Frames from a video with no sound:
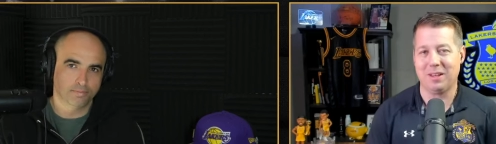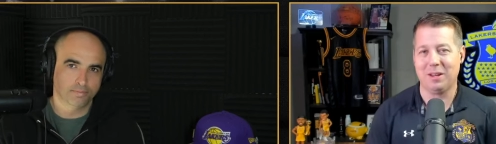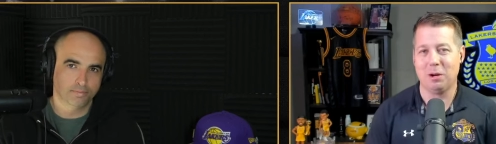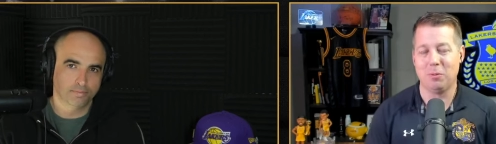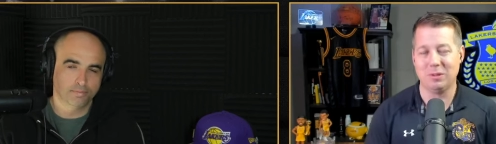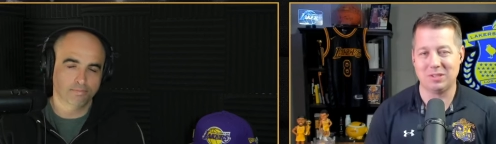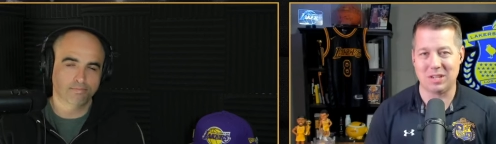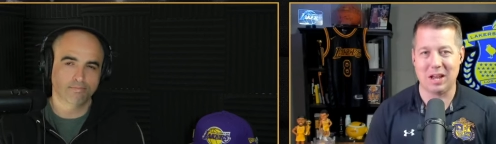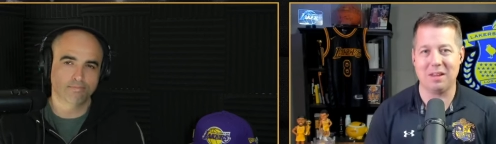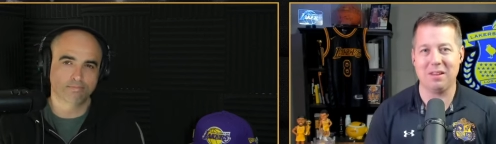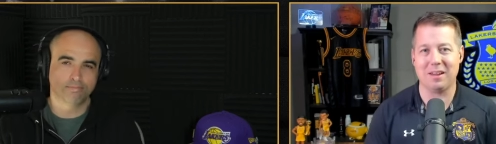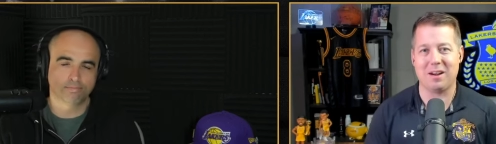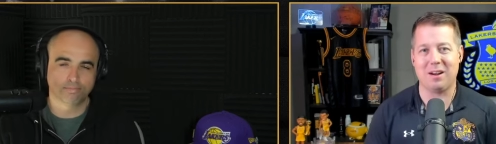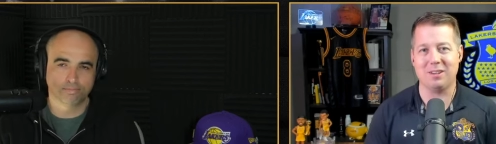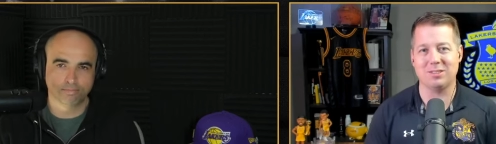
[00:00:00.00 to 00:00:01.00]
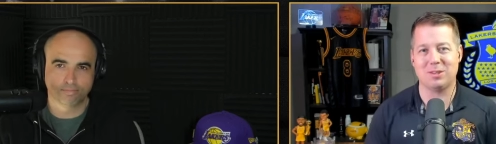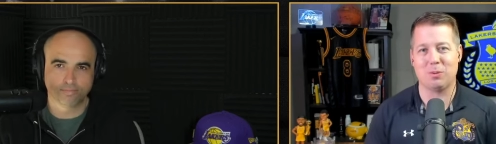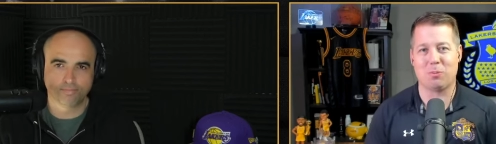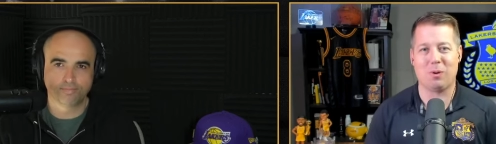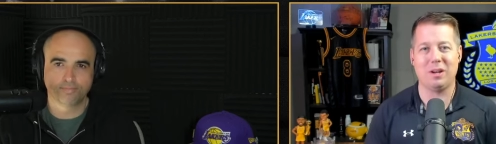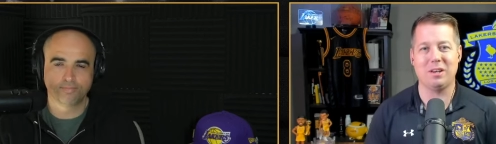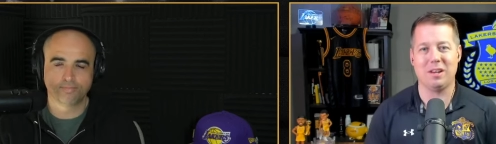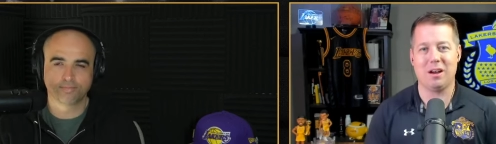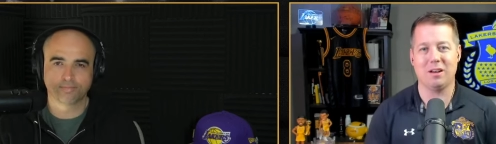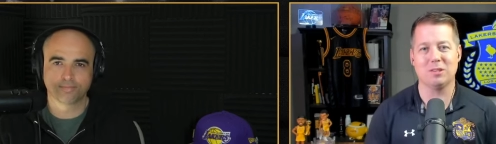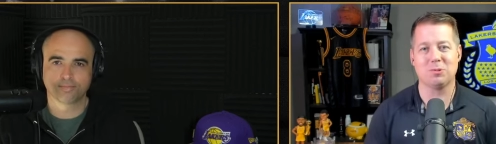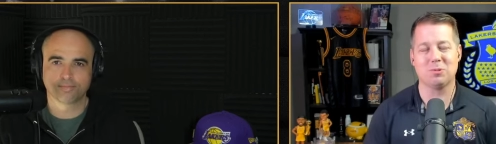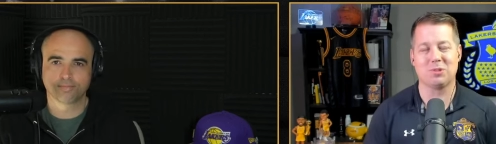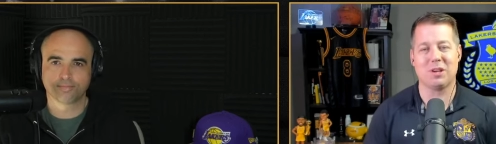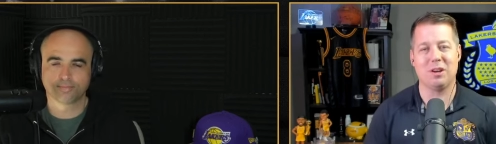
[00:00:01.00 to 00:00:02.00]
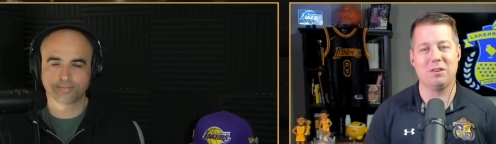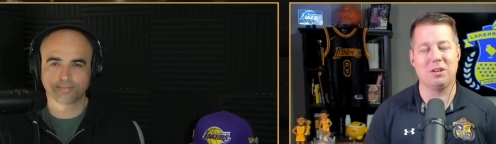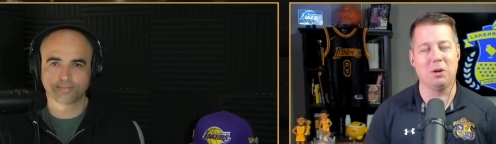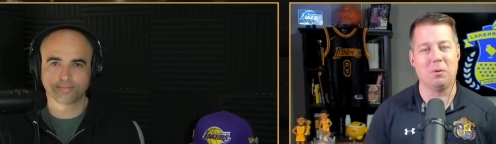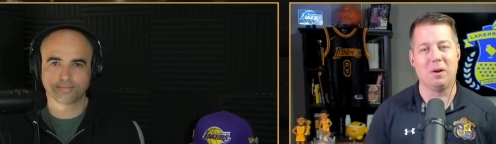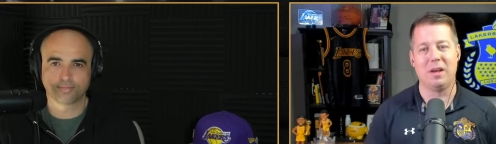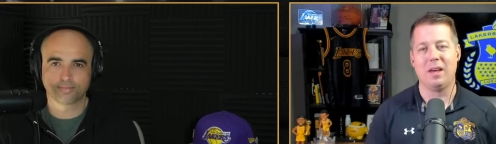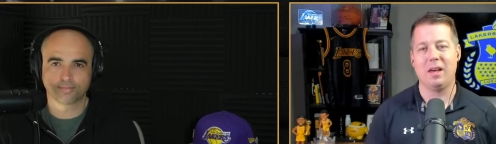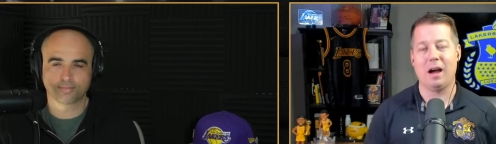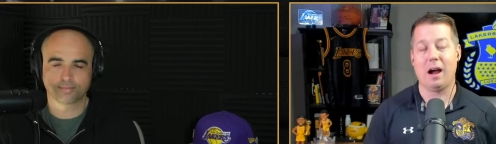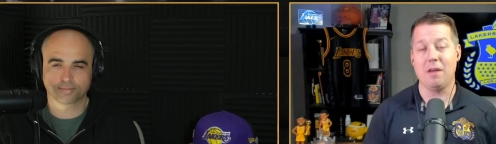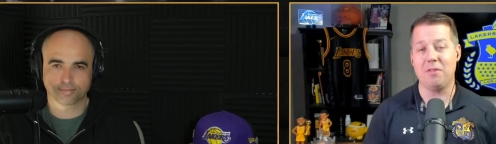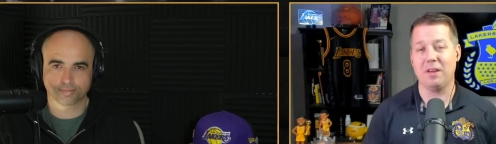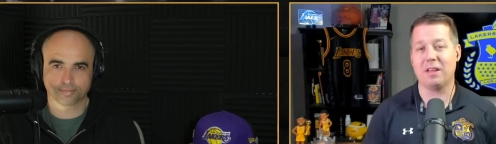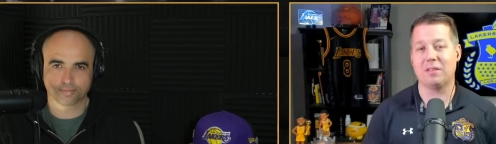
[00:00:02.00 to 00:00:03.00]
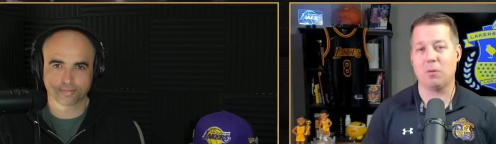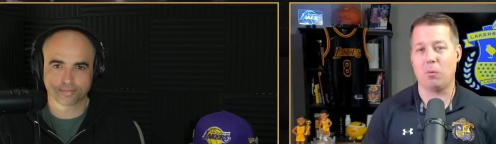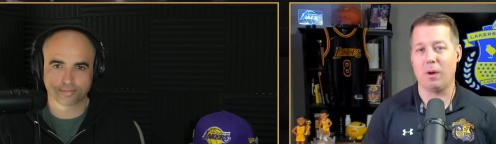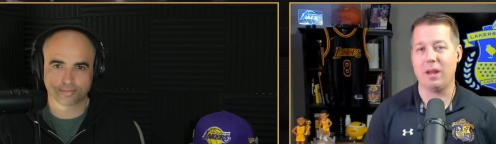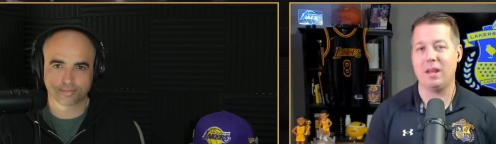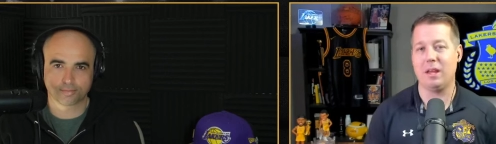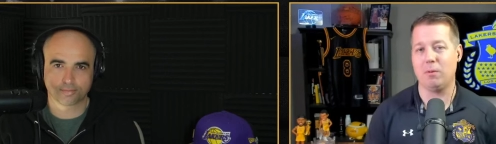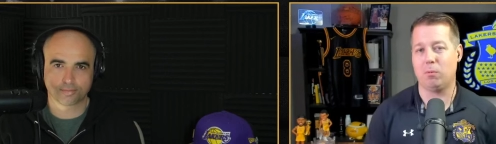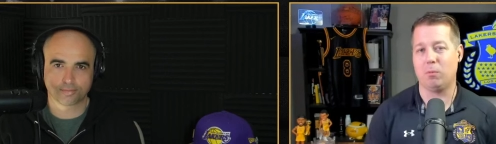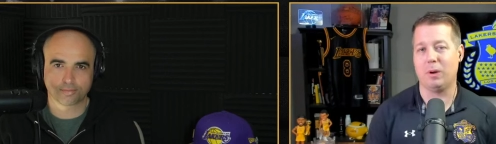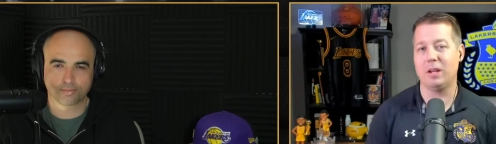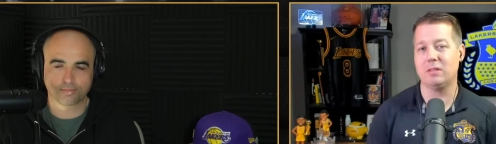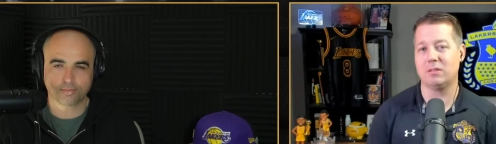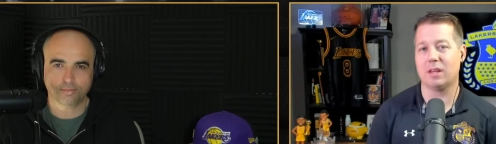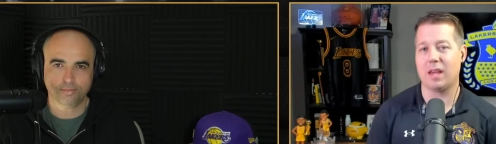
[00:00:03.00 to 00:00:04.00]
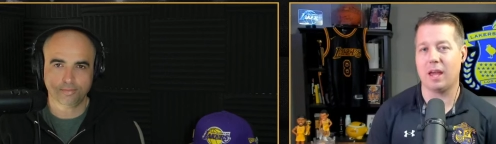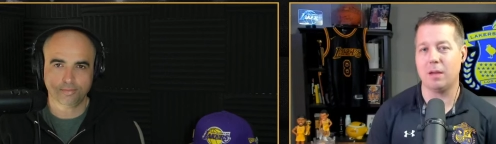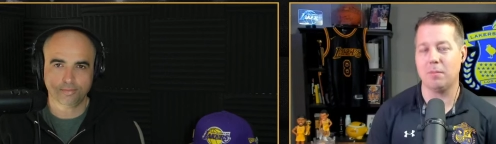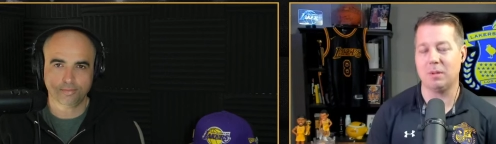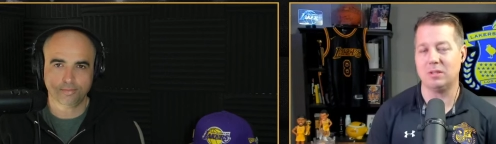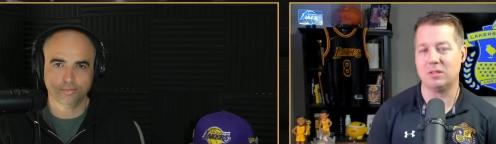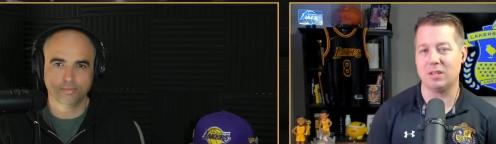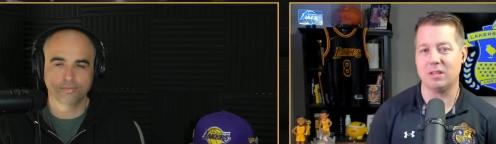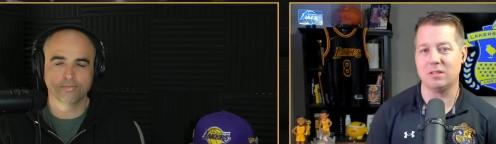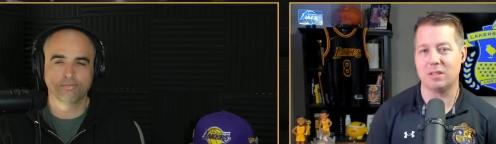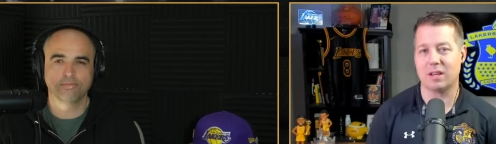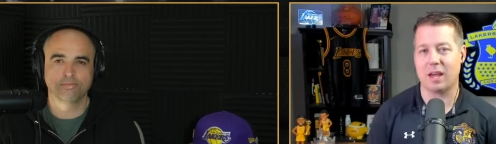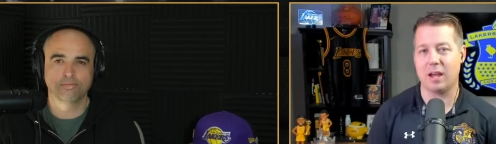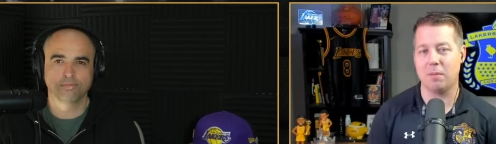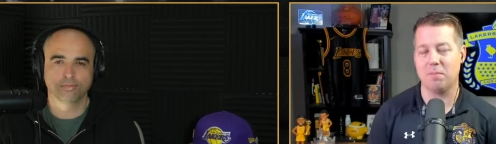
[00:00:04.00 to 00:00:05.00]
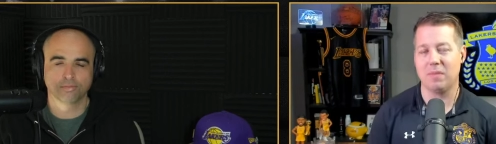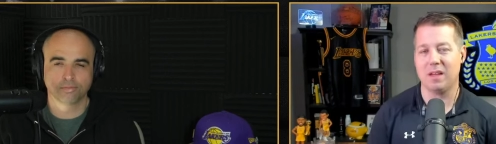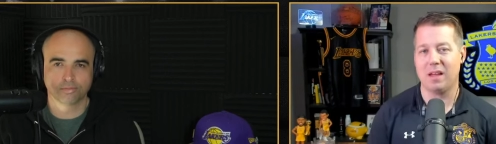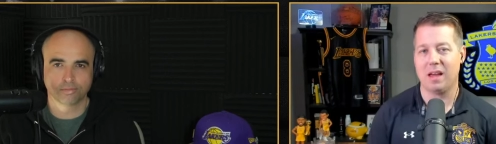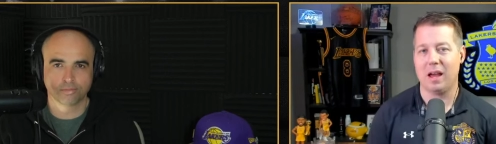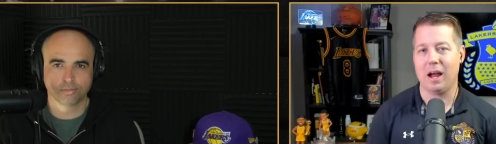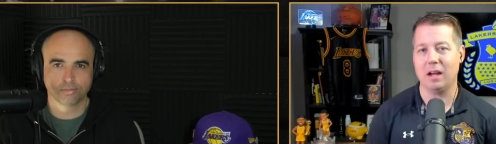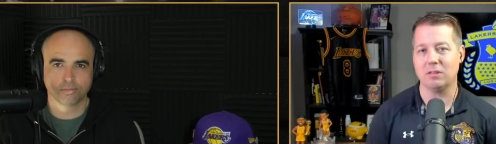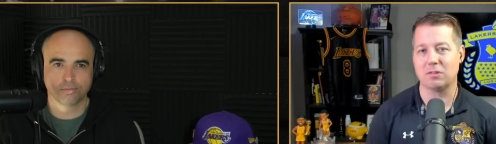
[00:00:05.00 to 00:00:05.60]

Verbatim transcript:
Speaker 1: who was telling Austin what Giannis was going to do. I think the way he reads the game and sees the game has